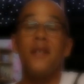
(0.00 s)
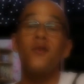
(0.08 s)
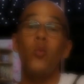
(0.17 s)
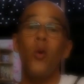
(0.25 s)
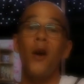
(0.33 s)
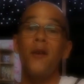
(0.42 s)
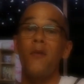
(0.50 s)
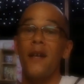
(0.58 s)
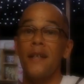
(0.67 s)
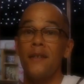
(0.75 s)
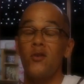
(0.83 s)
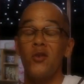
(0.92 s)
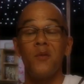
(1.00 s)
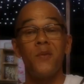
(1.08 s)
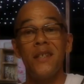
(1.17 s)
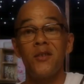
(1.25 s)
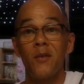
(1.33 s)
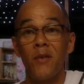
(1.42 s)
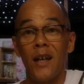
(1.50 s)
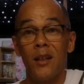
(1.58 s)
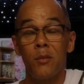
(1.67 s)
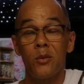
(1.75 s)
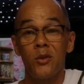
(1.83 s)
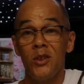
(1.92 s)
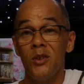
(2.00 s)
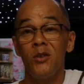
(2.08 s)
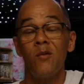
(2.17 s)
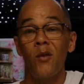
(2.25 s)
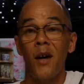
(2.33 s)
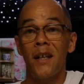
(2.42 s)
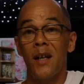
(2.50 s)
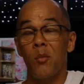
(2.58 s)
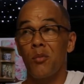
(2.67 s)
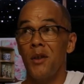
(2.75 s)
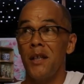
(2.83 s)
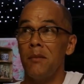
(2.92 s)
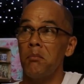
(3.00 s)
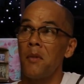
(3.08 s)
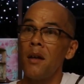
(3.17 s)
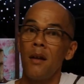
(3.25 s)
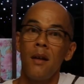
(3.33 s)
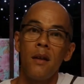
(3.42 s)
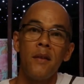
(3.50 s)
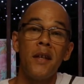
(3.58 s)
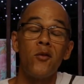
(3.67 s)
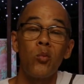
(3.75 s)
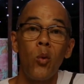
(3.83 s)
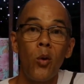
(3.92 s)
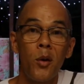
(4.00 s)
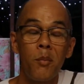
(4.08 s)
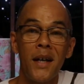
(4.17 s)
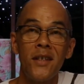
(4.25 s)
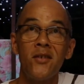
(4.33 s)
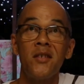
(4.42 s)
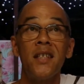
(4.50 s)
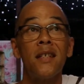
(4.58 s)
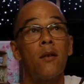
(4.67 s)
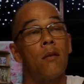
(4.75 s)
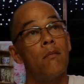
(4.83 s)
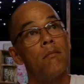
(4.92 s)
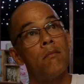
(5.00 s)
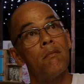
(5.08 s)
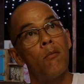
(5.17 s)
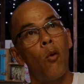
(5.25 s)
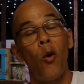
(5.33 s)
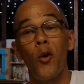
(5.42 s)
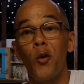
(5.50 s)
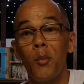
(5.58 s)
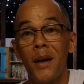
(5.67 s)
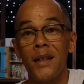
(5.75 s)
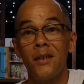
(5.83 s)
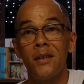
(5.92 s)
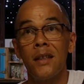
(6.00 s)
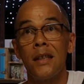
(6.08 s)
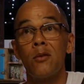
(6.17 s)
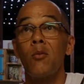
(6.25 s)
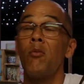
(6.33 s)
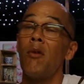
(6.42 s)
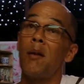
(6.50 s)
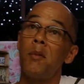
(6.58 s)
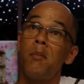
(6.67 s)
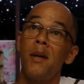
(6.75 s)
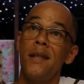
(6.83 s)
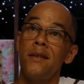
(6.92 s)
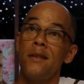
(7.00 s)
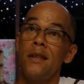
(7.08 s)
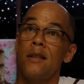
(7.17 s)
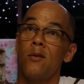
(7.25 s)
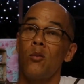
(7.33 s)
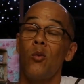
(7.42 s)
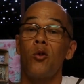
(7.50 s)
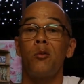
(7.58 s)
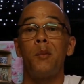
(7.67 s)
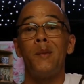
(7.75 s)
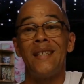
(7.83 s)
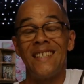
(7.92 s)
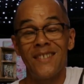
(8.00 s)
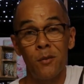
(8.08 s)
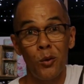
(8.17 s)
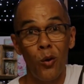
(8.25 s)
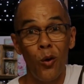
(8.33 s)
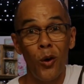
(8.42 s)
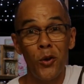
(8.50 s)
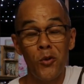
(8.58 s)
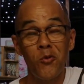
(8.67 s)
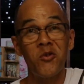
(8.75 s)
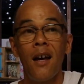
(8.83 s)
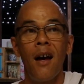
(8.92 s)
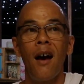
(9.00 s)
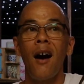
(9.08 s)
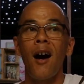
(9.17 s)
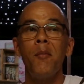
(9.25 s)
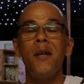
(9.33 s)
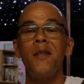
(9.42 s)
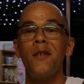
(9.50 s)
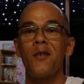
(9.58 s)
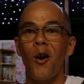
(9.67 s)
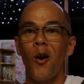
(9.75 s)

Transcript: there's a wide range of inks available to use in fine art printing. There's water-based ink, oil-based ink, rubber-based ink, water municipal oils. I mean, there's a